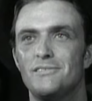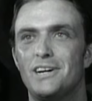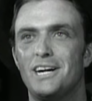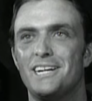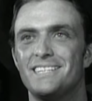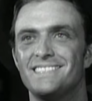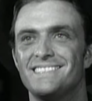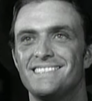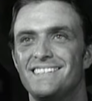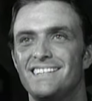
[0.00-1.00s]
Fine.
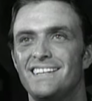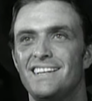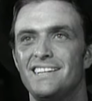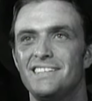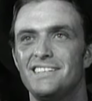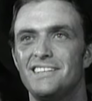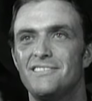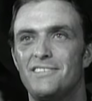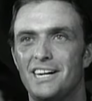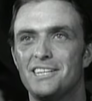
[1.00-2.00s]

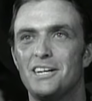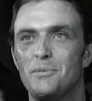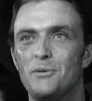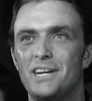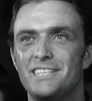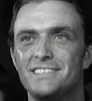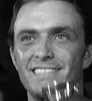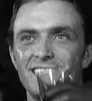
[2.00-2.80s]
Fine, I'll be waiting.